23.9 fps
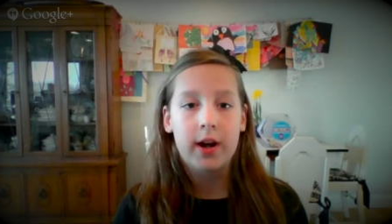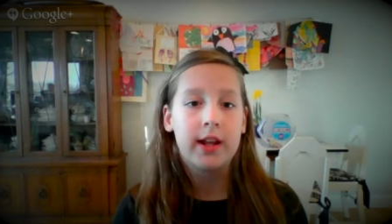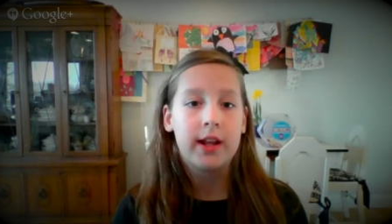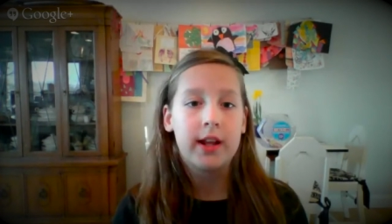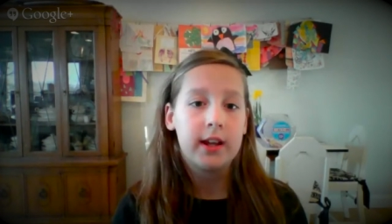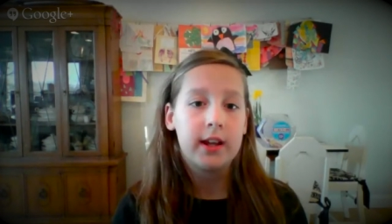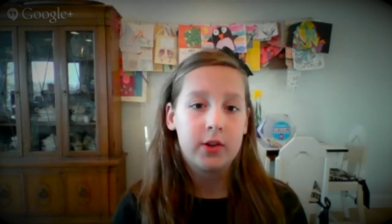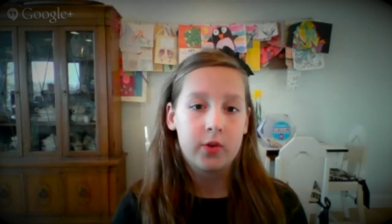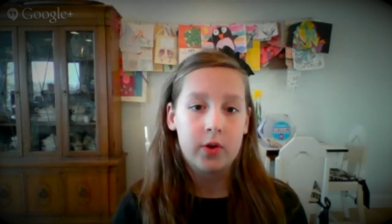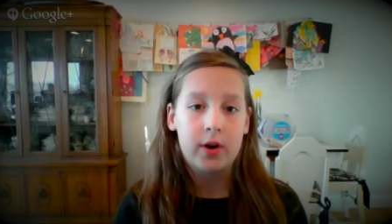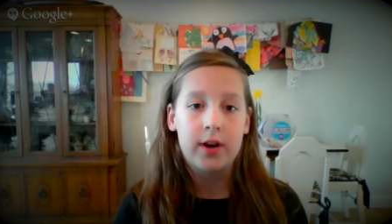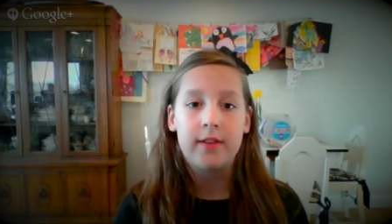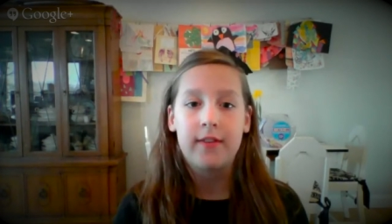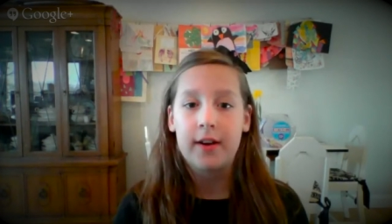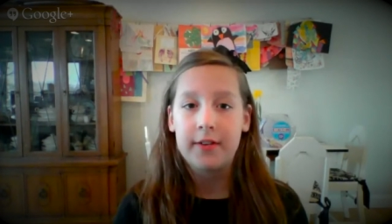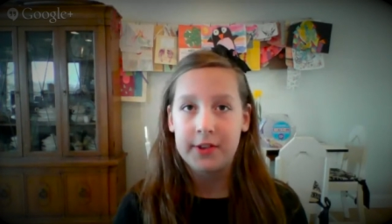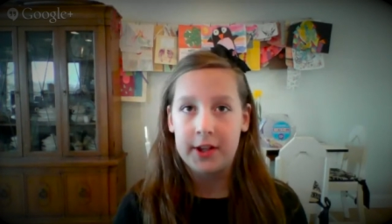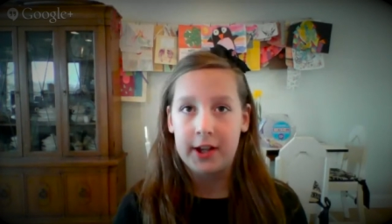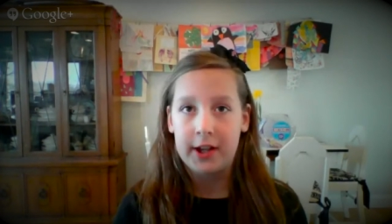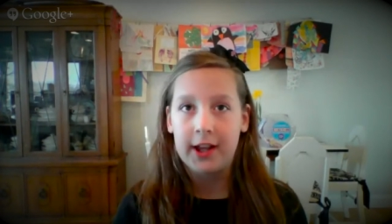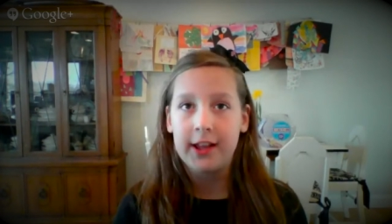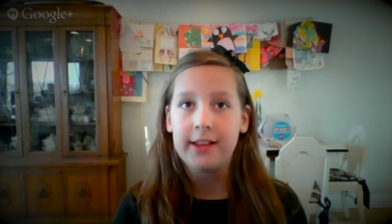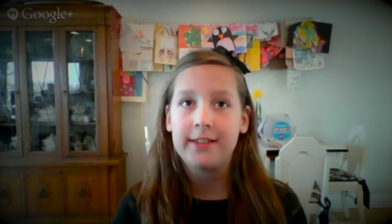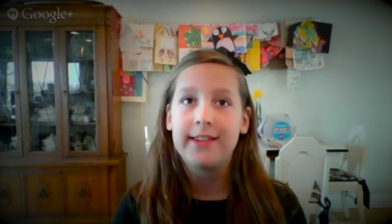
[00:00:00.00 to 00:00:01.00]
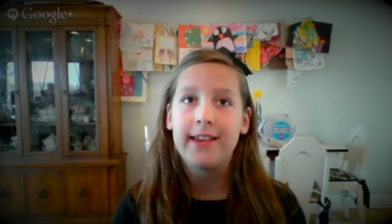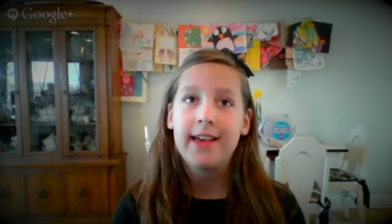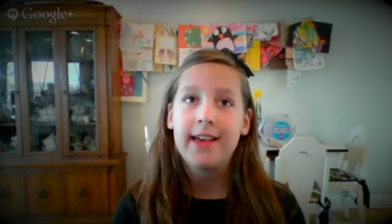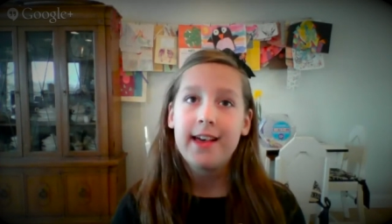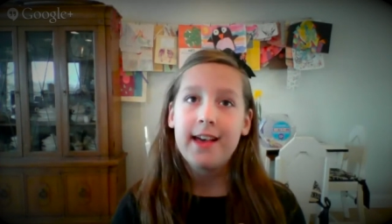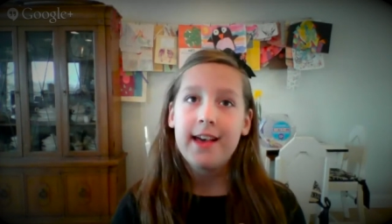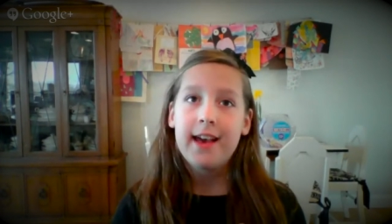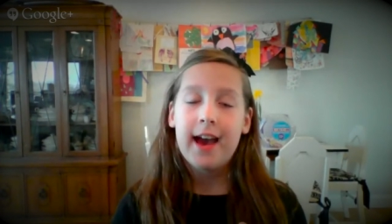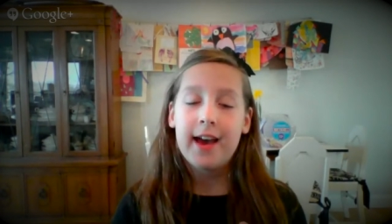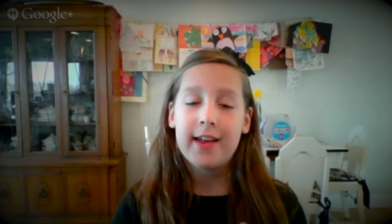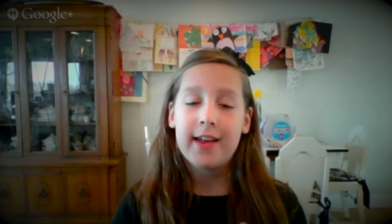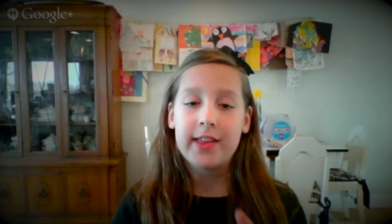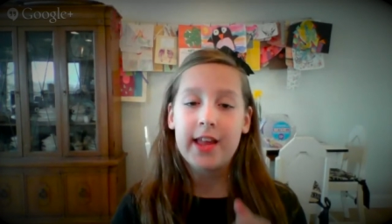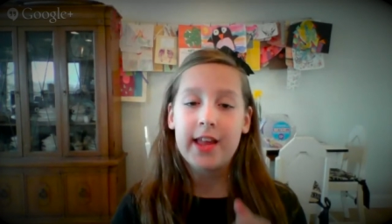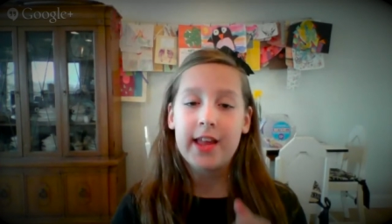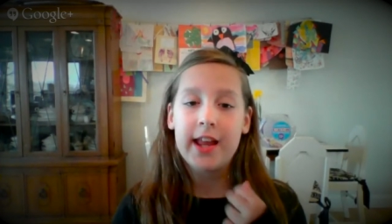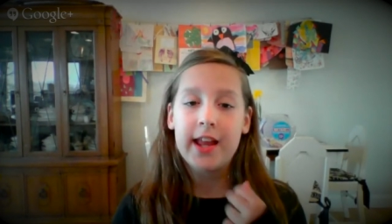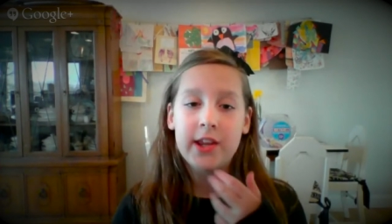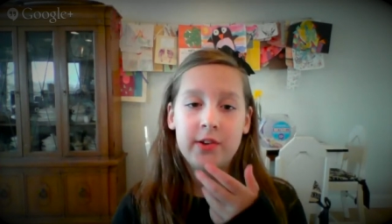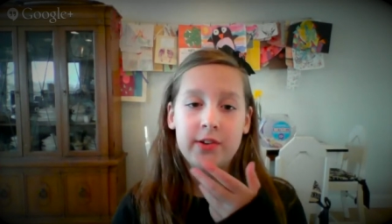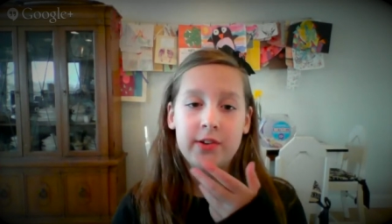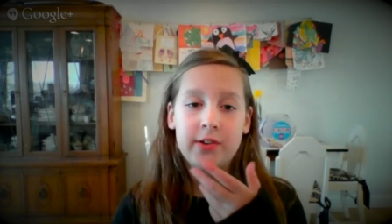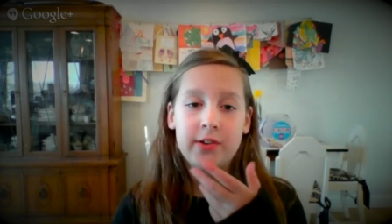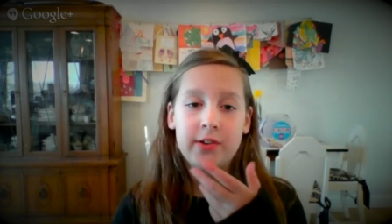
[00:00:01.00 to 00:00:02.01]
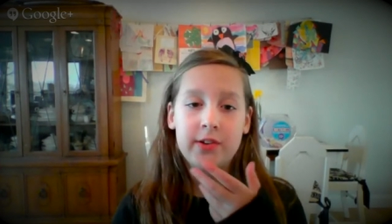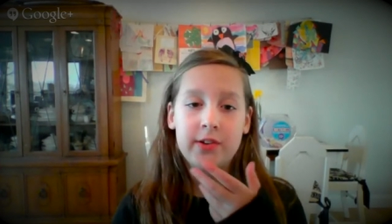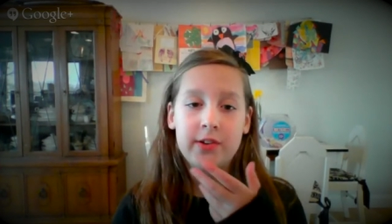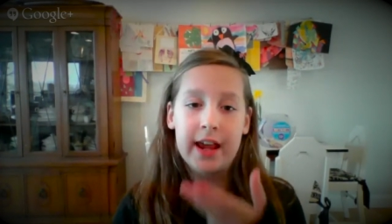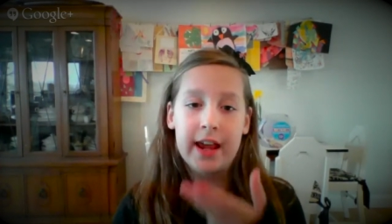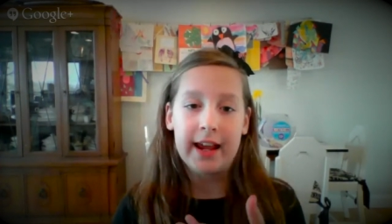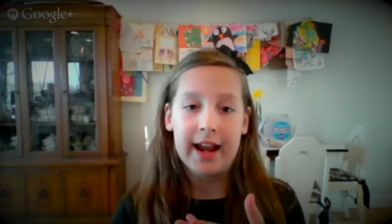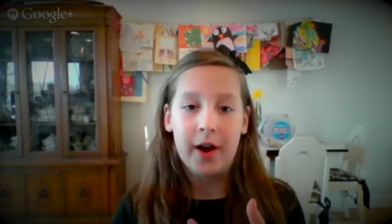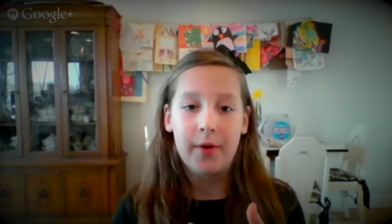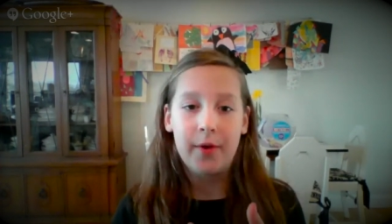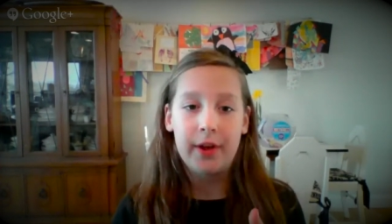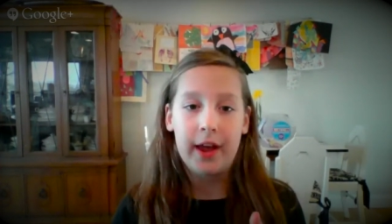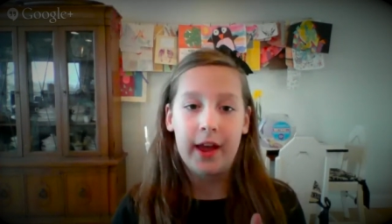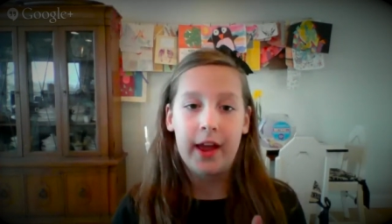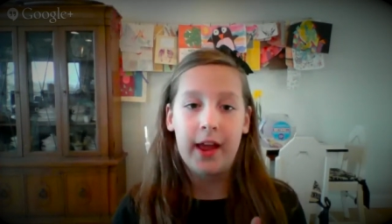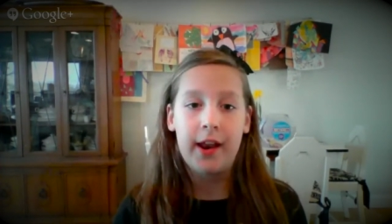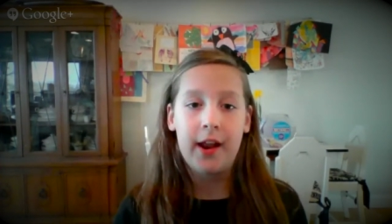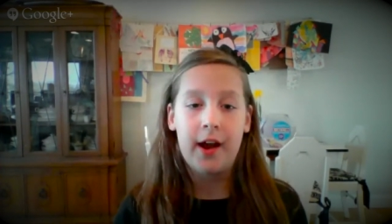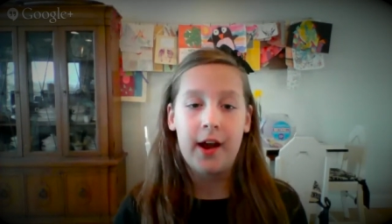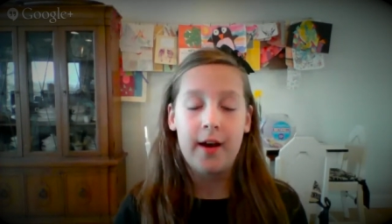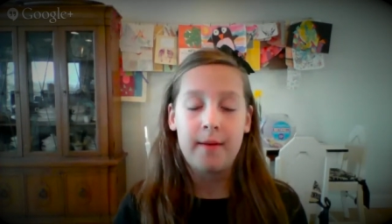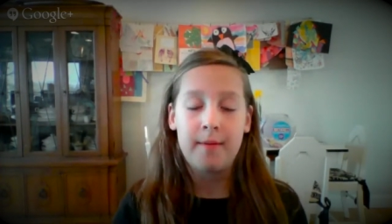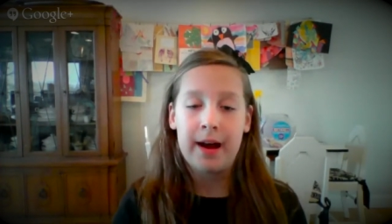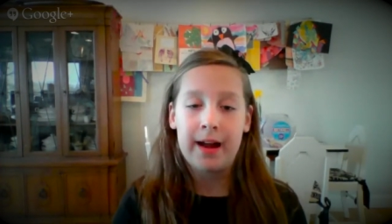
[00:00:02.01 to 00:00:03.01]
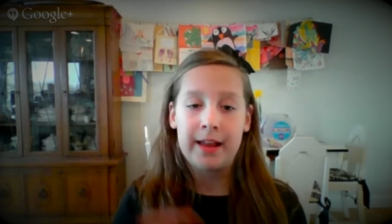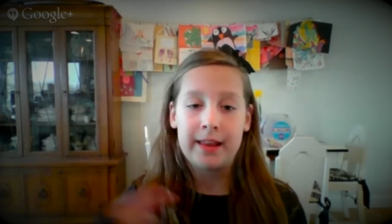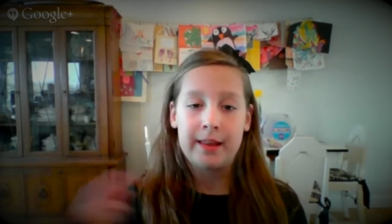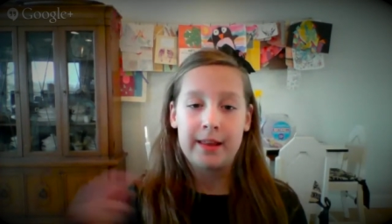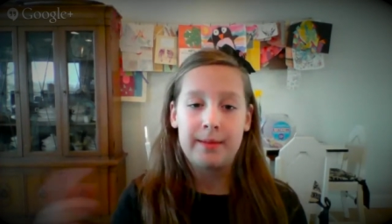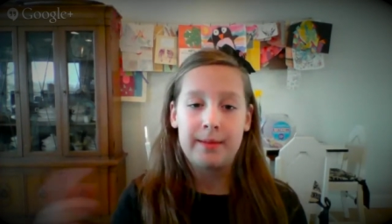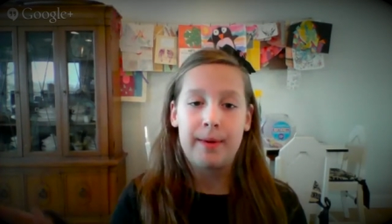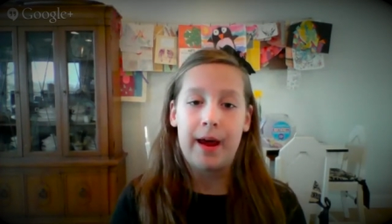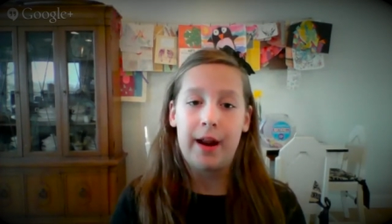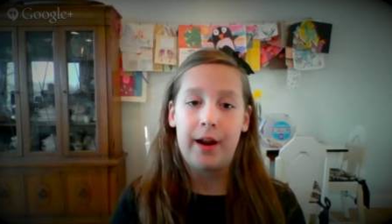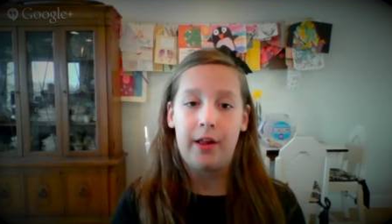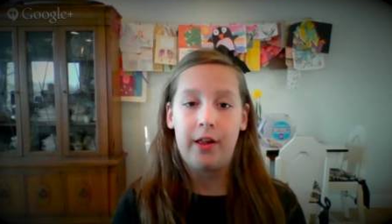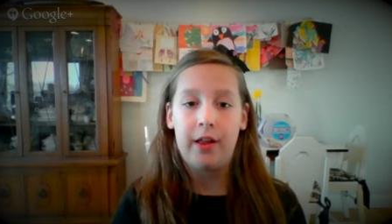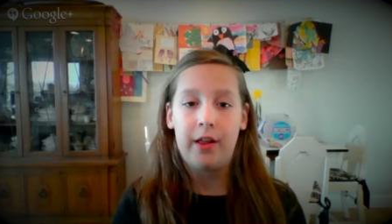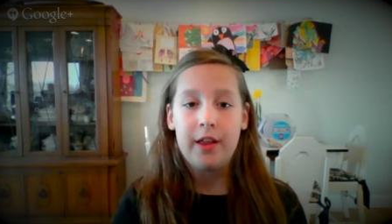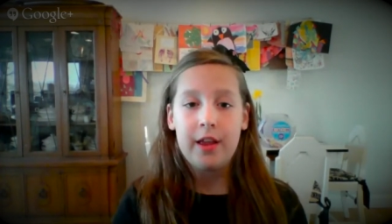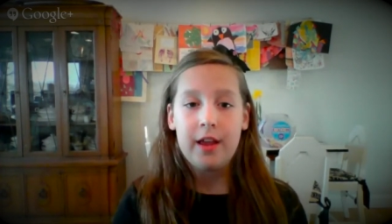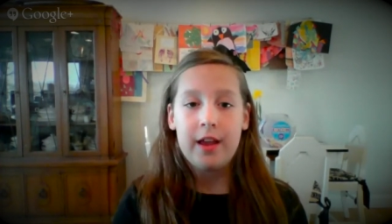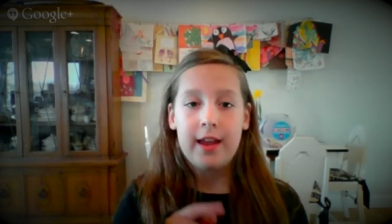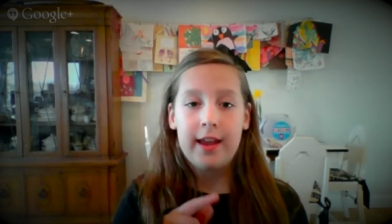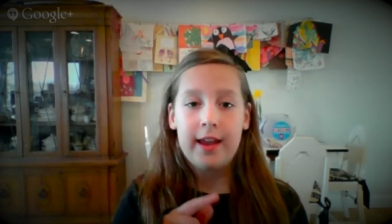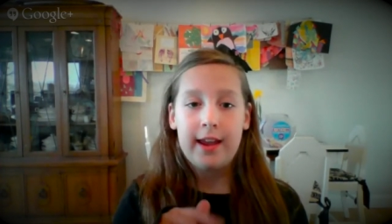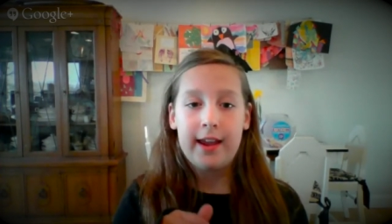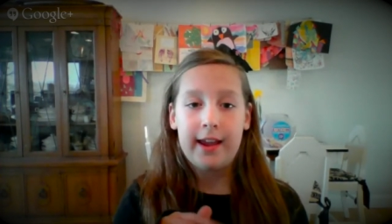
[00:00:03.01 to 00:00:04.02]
20, 25 seconds, and then you take it out, and um, on the bottle